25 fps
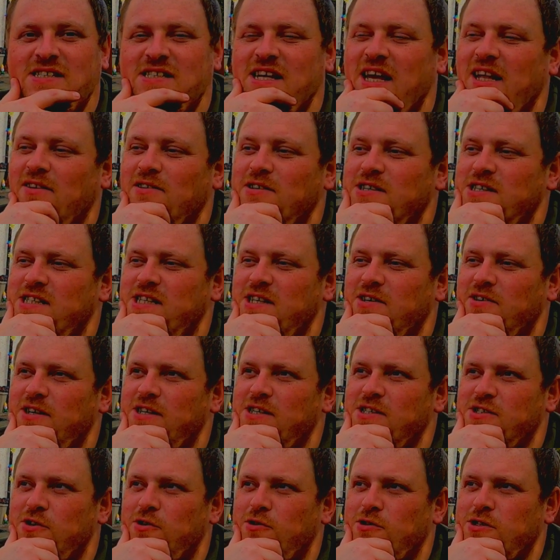stainless steel
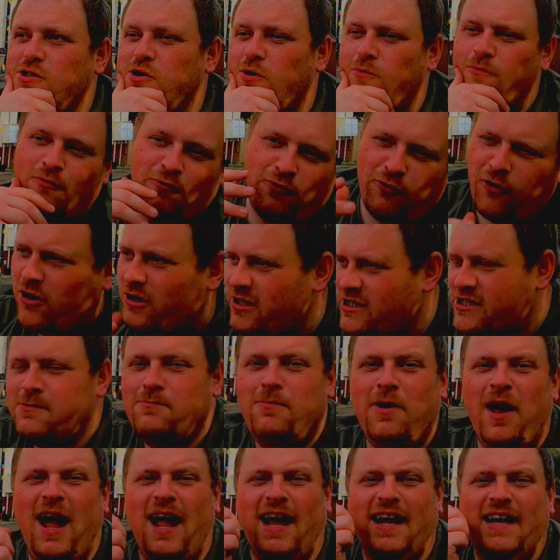exhaust on front
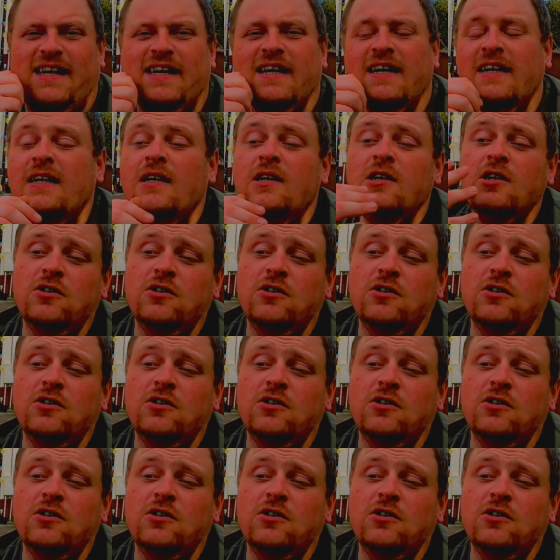to back.